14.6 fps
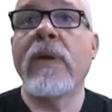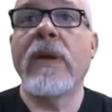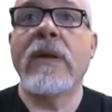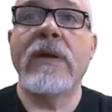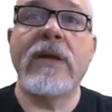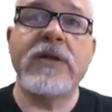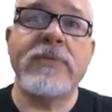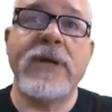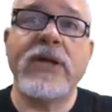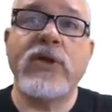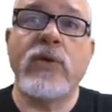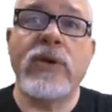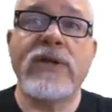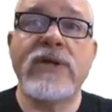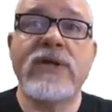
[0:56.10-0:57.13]
there's my
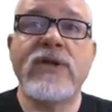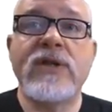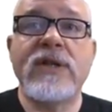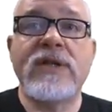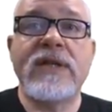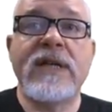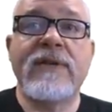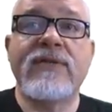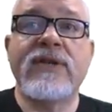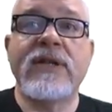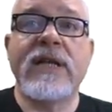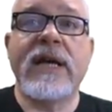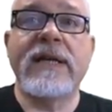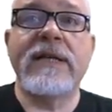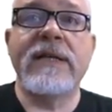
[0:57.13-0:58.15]
choices. You can see I've
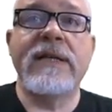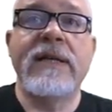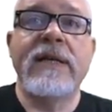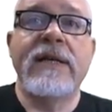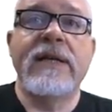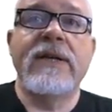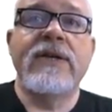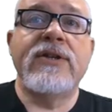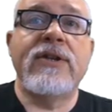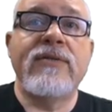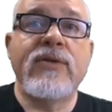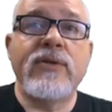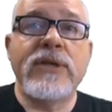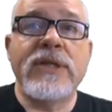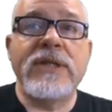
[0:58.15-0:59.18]
selected
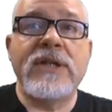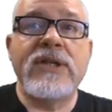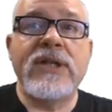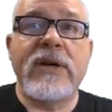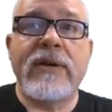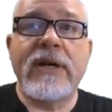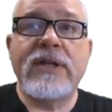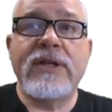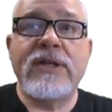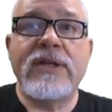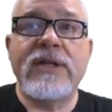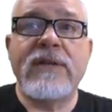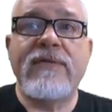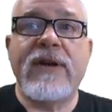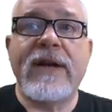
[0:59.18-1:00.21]
cervical disc degeneration
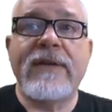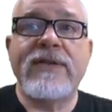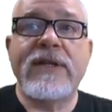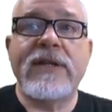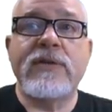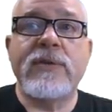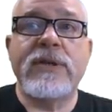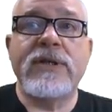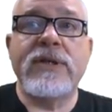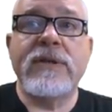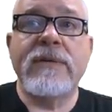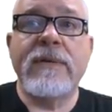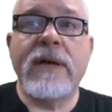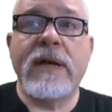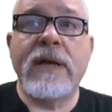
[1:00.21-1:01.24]
C5-6, which
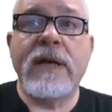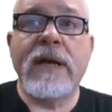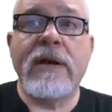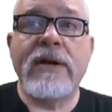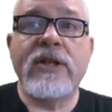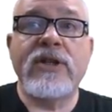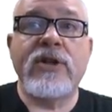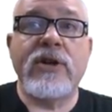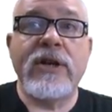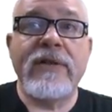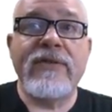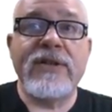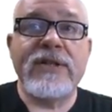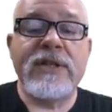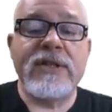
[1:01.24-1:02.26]
carries 30
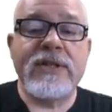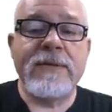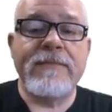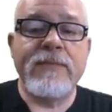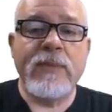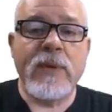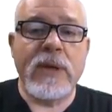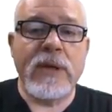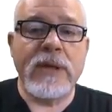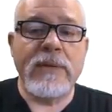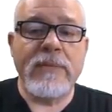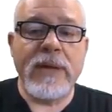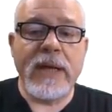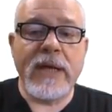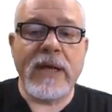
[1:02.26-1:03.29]
visits on the
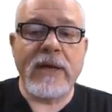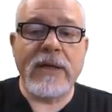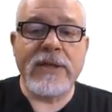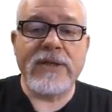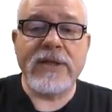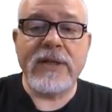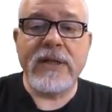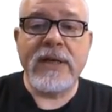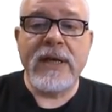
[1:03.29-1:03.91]
Medicare list. And